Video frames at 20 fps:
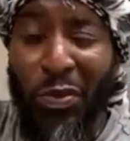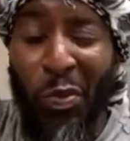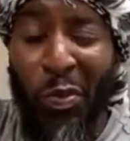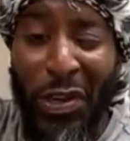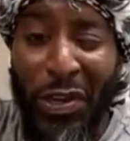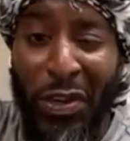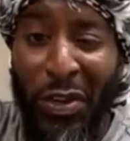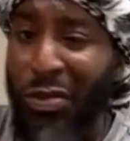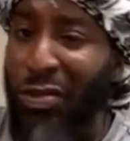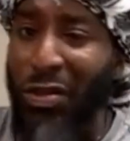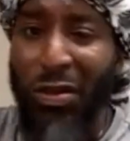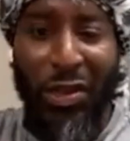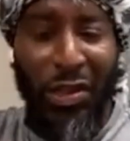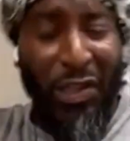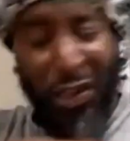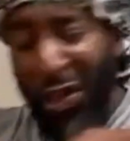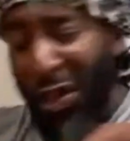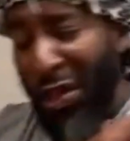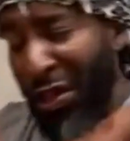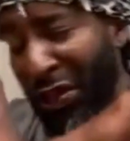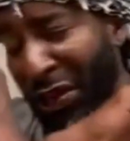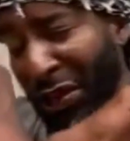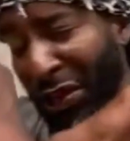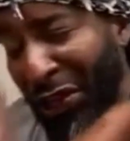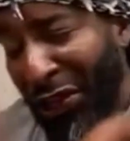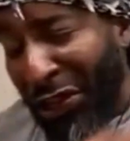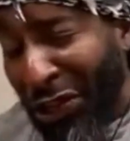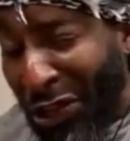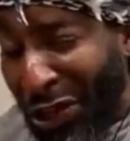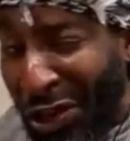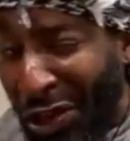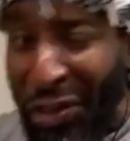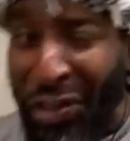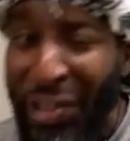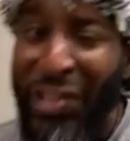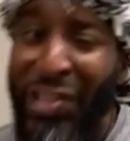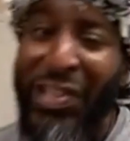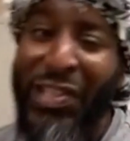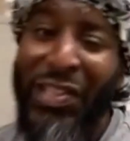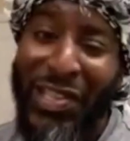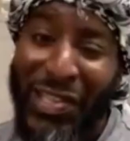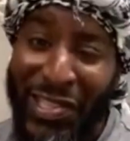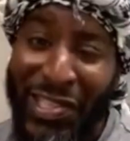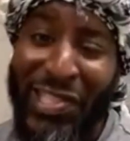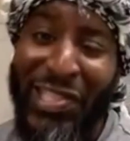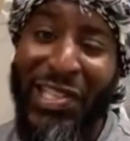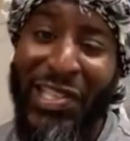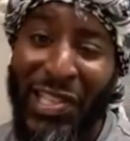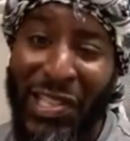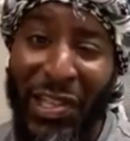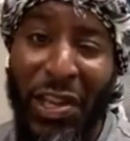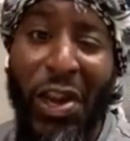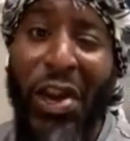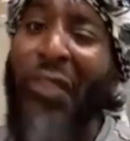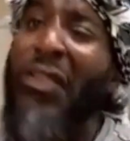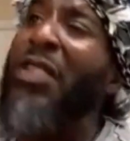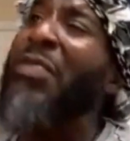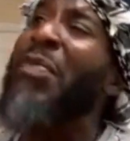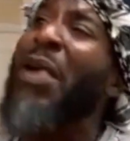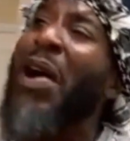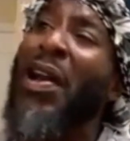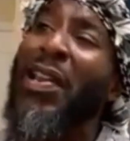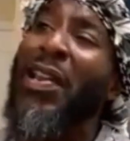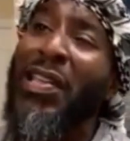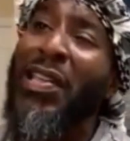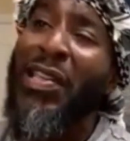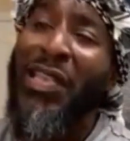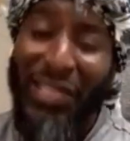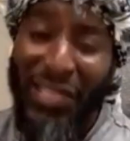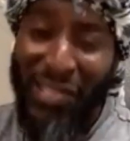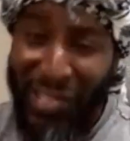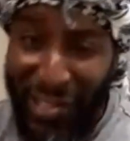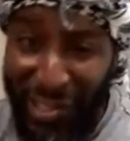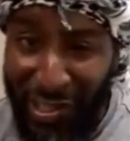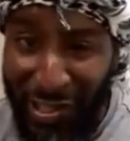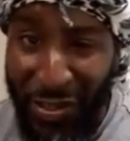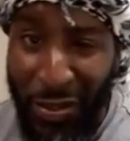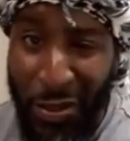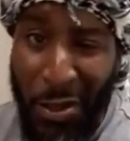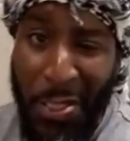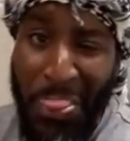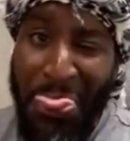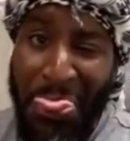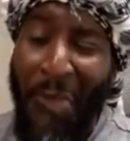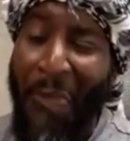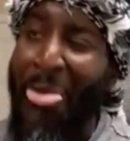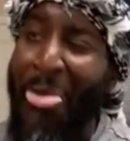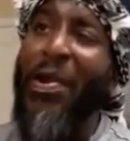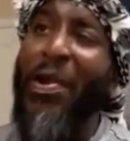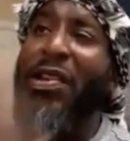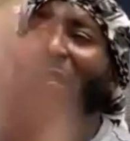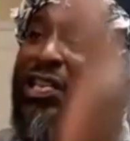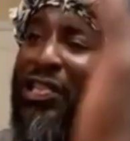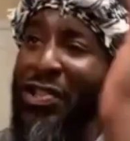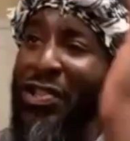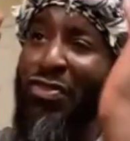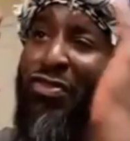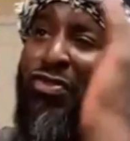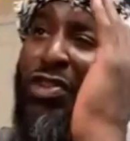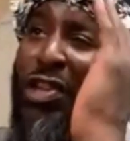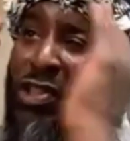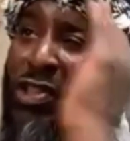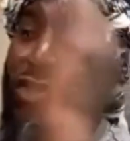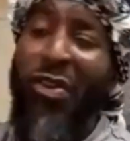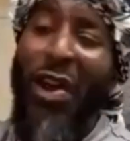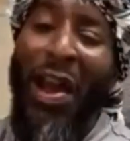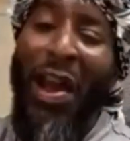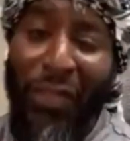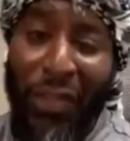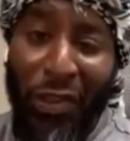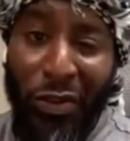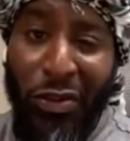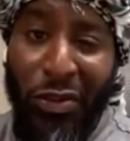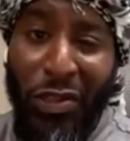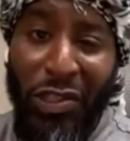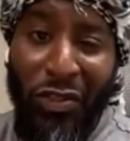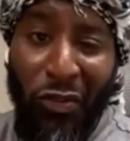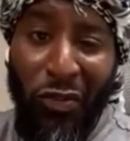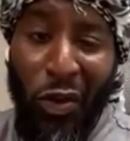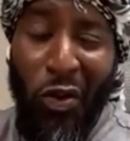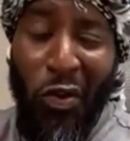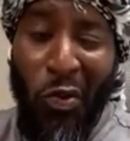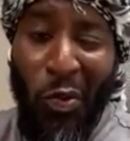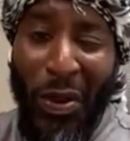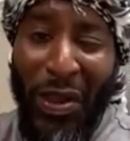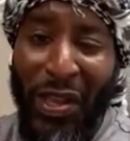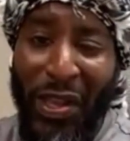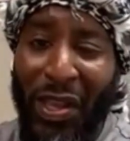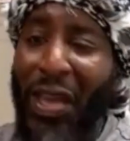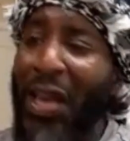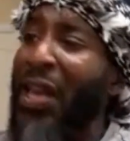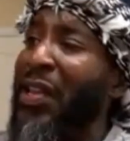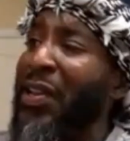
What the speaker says: window, so it clearly can see, everybody can see that's traveling on this roadway,